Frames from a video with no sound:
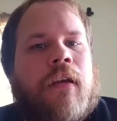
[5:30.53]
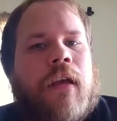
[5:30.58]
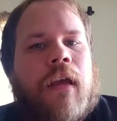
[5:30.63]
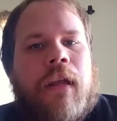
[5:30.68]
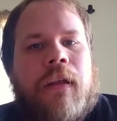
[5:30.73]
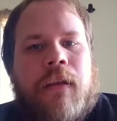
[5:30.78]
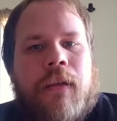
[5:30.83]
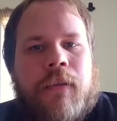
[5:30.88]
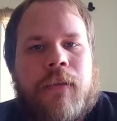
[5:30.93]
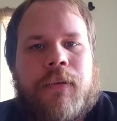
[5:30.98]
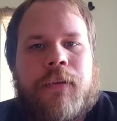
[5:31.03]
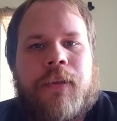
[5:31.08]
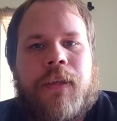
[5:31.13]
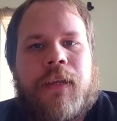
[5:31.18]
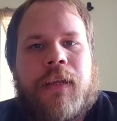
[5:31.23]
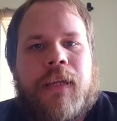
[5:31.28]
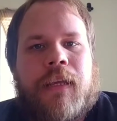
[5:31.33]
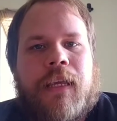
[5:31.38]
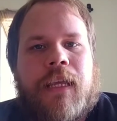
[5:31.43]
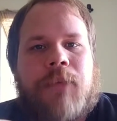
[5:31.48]
Another
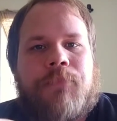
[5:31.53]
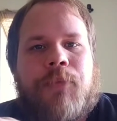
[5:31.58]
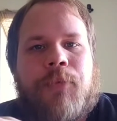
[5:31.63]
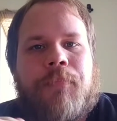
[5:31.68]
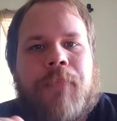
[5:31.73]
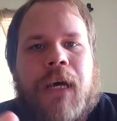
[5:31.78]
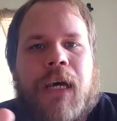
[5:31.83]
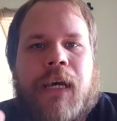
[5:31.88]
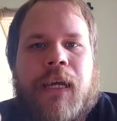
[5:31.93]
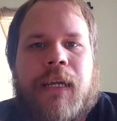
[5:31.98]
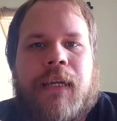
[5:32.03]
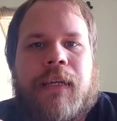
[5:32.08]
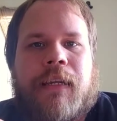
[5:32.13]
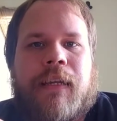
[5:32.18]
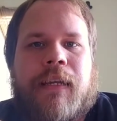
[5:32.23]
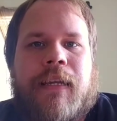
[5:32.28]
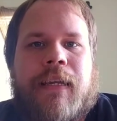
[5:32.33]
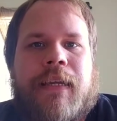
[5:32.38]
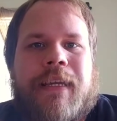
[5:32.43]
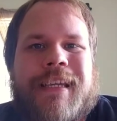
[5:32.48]
thing to keep in
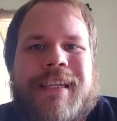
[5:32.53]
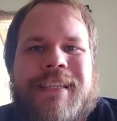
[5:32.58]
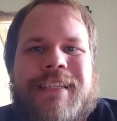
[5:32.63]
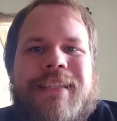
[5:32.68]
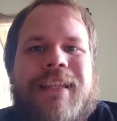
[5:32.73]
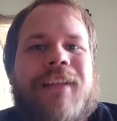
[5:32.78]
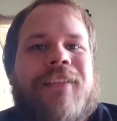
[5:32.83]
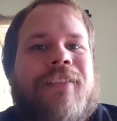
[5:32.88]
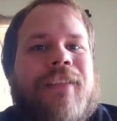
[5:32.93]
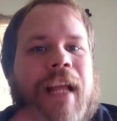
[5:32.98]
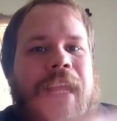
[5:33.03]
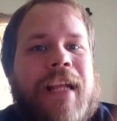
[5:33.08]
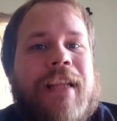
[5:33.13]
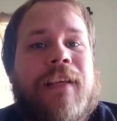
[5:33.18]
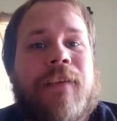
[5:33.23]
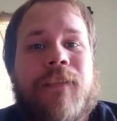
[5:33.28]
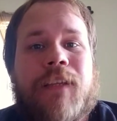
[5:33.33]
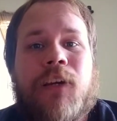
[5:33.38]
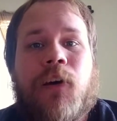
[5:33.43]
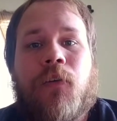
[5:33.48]
mind is the length
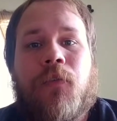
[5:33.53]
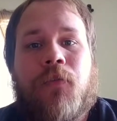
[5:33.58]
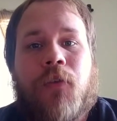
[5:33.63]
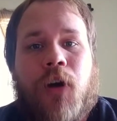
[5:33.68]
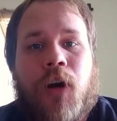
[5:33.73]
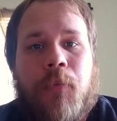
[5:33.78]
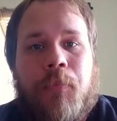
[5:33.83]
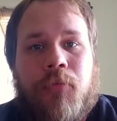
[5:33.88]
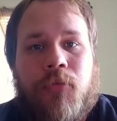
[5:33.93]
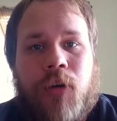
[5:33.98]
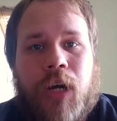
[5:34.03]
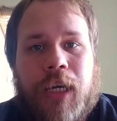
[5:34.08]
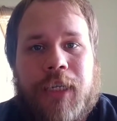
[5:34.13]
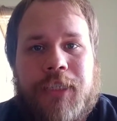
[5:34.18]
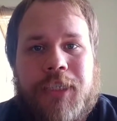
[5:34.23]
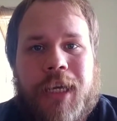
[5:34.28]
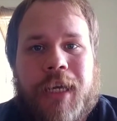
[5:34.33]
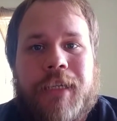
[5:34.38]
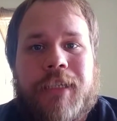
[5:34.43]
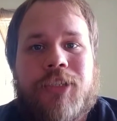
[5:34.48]
of the overall
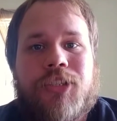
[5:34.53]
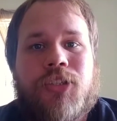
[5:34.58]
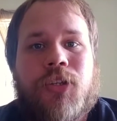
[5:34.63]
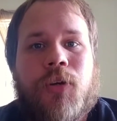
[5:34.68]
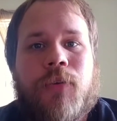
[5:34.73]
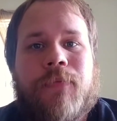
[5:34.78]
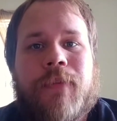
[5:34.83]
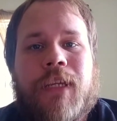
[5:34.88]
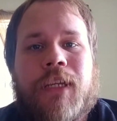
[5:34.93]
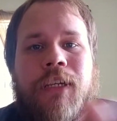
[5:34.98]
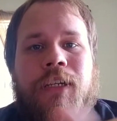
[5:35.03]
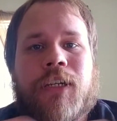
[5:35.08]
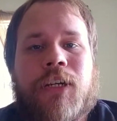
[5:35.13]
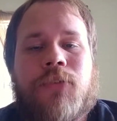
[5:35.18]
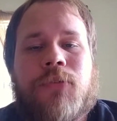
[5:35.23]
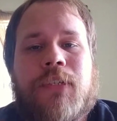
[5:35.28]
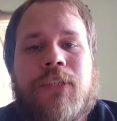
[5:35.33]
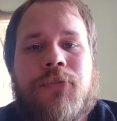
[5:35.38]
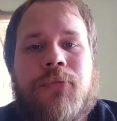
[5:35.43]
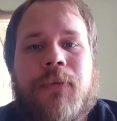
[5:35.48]
project. So if you're
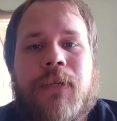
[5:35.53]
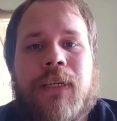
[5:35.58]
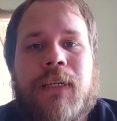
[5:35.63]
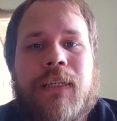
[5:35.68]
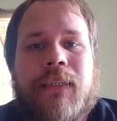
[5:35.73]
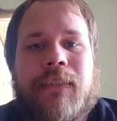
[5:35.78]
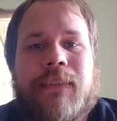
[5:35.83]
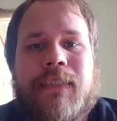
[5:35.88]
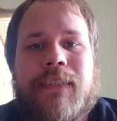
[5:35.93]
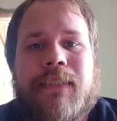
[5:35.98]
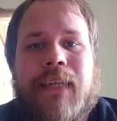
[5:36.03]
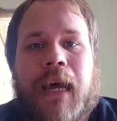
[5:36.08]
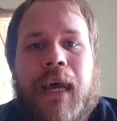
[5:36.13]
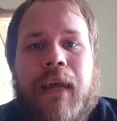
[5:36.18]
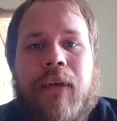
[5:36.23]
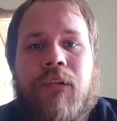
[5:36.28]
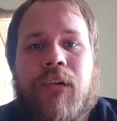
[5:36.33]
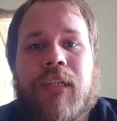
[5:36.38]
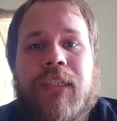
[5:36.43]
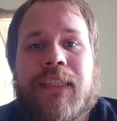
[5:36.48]
going to a
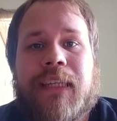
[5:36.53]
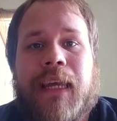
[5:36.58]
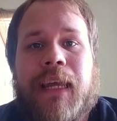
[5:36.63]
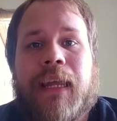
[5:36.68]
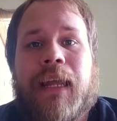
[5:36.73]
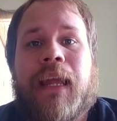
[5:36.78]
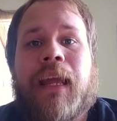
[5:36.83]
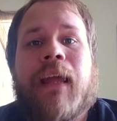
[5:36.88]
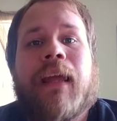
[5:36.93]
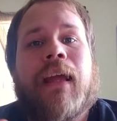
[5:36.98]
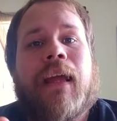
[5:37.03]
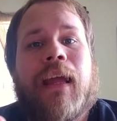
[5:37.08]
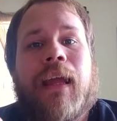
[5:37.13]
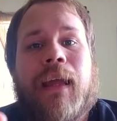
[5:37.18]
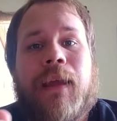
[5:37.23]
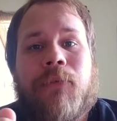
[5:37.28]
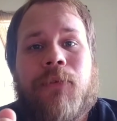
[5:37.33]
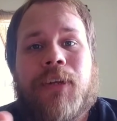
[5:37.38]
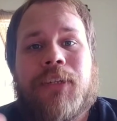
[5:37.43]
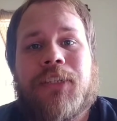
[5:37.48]
designer and saying,
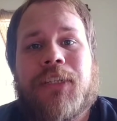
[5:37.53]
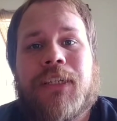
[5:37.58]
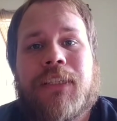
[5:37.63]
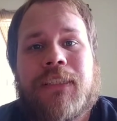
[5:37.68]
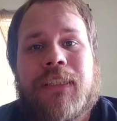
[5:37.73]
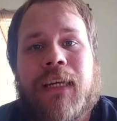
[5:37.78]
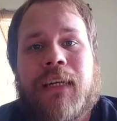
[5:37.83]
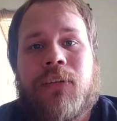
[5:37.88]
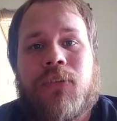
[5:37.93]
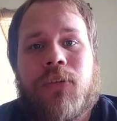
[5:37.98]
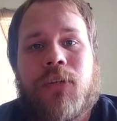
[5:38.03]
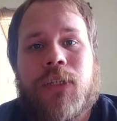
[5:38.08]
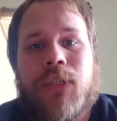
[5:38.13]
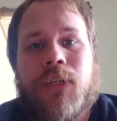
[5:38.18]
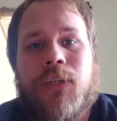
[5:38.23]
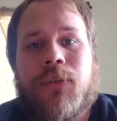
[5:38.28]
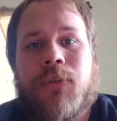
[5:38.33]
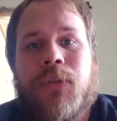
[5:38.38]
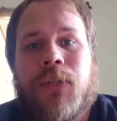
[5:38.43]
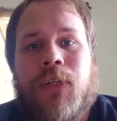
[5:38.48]
hey, I want you to design a
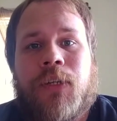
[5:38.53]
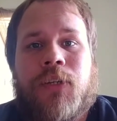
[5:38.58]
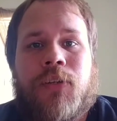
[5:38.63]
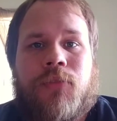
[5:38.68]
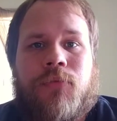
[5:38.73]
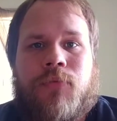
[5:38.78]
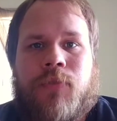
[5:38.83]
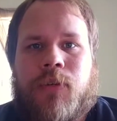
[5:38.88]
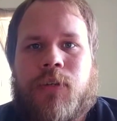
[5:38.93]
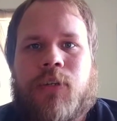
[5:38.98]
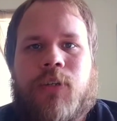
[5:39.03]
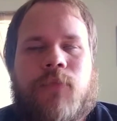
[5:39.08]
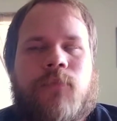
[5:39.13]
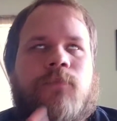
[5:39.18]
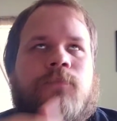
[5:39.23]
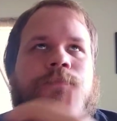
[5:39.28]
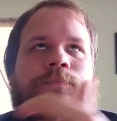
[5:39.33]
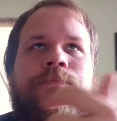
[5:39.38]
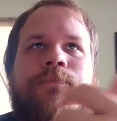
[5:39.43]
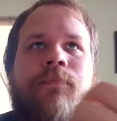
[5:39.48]
logo
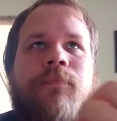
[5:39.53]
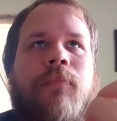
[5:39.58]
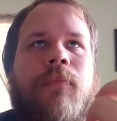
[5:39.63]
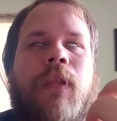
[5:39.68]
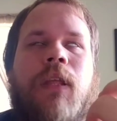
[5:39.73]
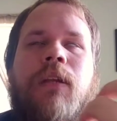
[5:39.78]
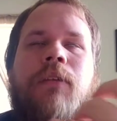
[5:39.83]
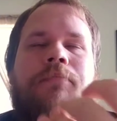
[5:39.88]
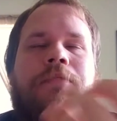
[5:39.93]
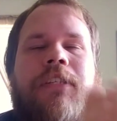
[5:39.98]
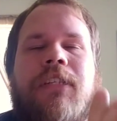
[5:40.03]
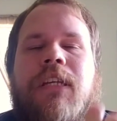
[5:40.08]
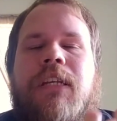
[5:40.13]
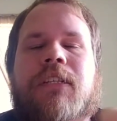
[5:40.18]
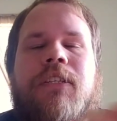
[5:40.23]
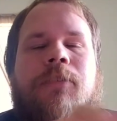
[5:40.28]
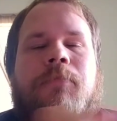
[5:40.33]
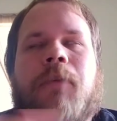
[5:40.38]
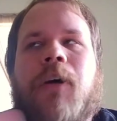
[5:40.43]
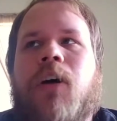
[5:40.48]
for an
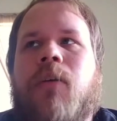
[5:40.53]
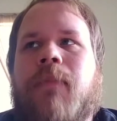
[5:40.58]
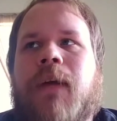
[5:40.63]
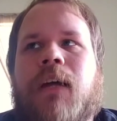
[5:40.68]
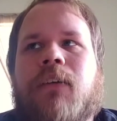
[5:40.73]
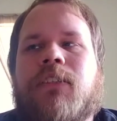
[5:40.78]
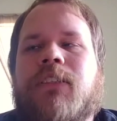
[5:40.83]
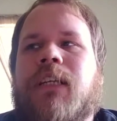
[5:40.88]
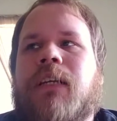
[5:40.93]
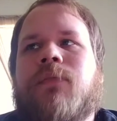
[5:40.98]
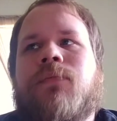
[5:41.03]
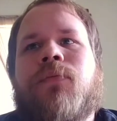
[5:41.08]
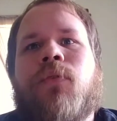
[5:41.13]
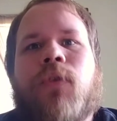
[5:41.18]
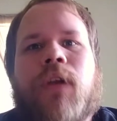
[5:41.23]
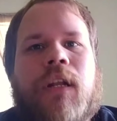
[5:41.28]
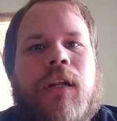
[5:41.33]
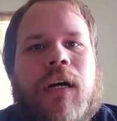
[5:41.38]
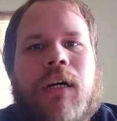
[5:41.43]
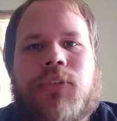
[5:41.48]
obscene small amount, let's say
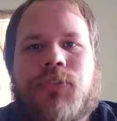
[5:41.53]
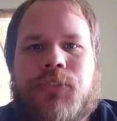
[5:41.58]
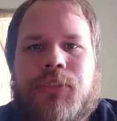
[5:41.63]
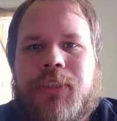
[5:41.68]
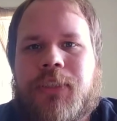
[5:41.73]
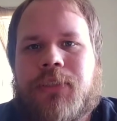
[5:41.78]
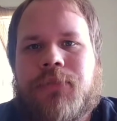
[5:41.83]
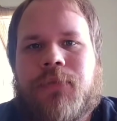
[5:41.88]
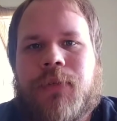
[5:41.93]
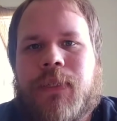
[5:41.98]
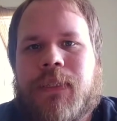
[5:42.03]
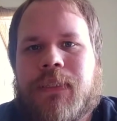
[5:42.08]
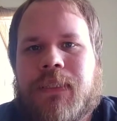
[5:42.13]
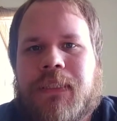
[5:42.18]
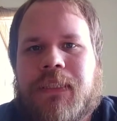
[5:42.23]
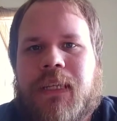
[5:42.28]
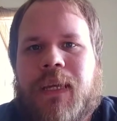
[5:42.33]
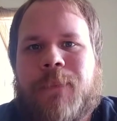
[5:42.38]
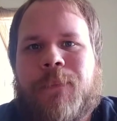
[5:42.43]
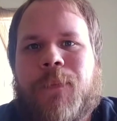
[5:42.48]
$40 just for this
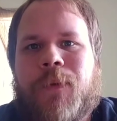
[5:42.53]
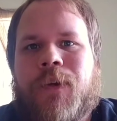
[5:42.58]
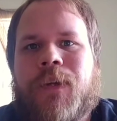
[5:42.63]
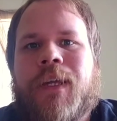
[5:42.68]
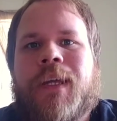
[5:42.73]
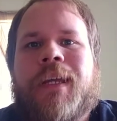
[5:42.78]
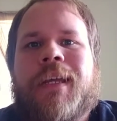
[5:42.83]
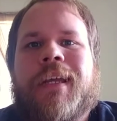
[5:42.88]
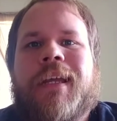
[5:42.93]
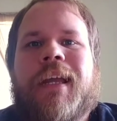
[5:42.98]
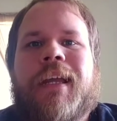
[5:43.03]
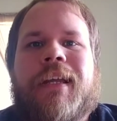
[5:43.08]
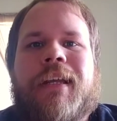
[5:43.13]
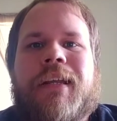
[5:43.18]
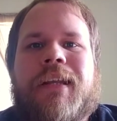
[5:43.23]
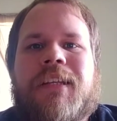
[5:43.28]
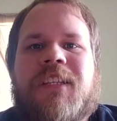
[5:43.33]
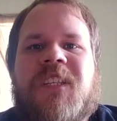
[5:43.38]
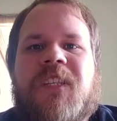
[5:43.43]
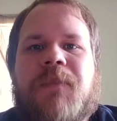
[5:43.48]
example, and it
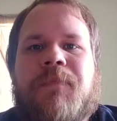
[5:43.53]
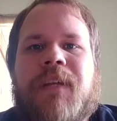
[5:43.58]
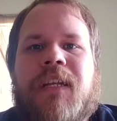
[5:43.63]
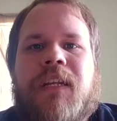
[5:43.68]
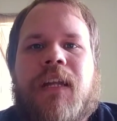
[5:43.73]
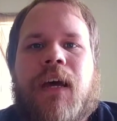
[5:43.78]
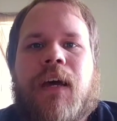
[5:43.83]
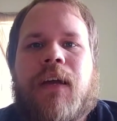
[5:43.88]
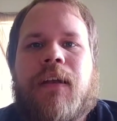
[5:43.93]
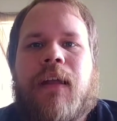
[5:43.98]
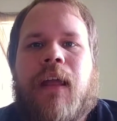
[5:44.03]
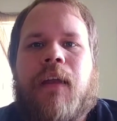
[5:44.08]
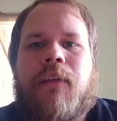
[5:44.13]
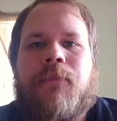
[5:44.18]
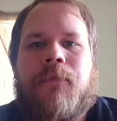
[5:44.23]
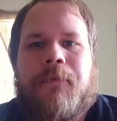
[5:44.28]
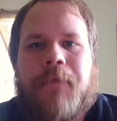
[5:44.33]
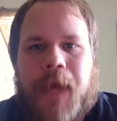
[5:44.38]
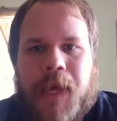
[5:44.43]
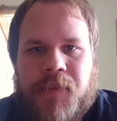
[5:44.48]
needs to be done in
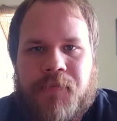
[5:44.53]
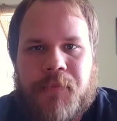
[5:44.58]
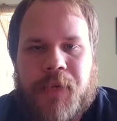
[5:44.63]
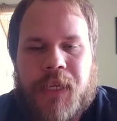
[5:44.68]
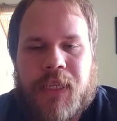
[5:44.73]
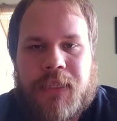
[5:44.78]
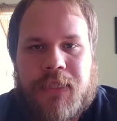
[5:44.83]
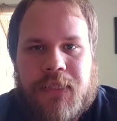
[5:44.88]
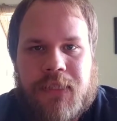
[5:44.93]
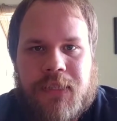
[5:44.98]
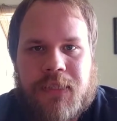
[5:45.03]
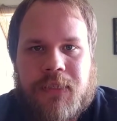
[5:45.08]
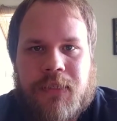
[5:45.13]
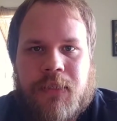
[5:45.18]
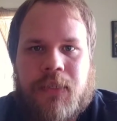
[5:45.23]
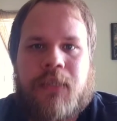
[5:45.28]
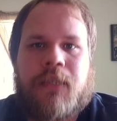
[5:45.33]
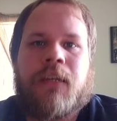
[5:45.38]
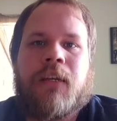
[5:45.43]
5 months.